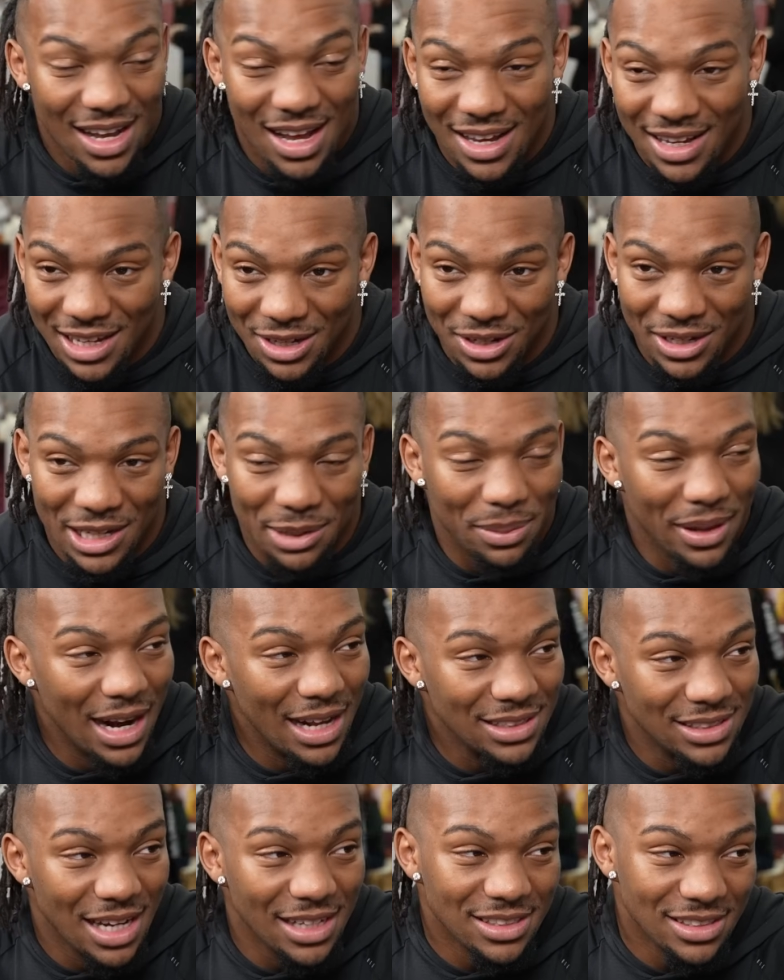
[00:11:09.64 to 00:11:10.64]
He played
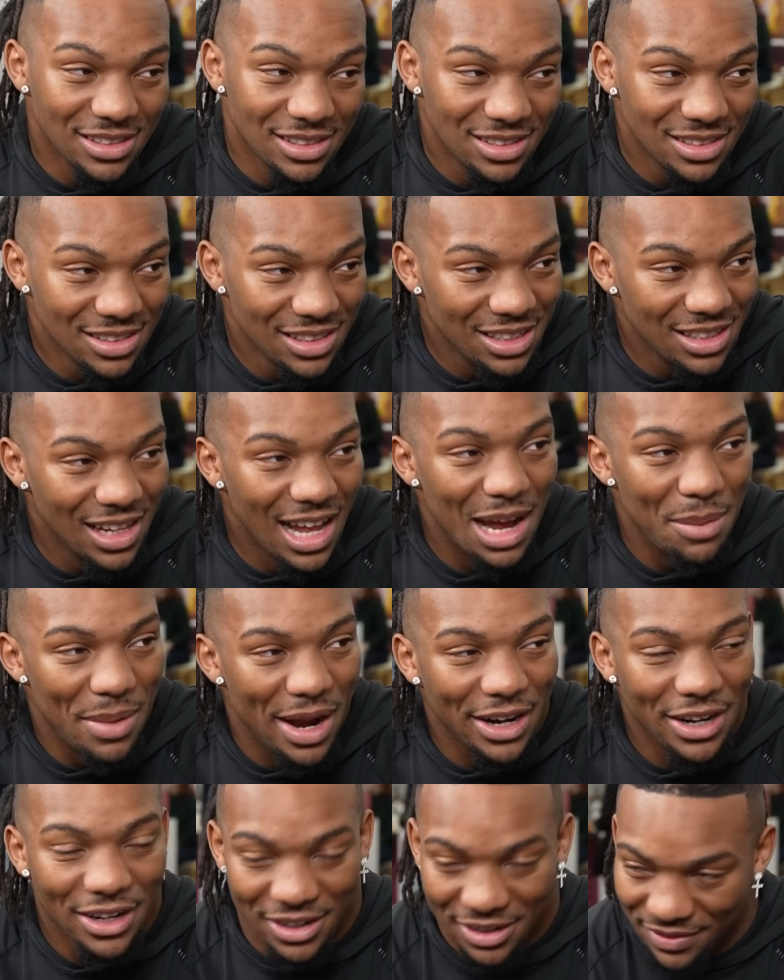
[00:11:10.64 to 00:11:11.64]
at Texas. Yeah,
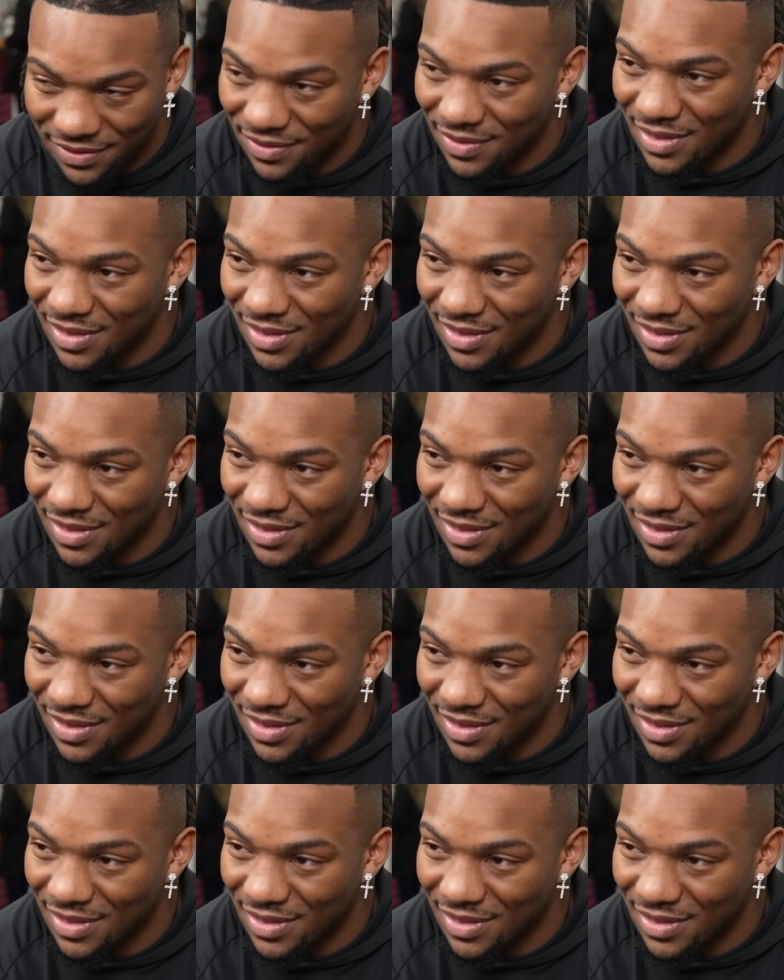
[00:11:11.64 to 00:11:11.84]
linebacker.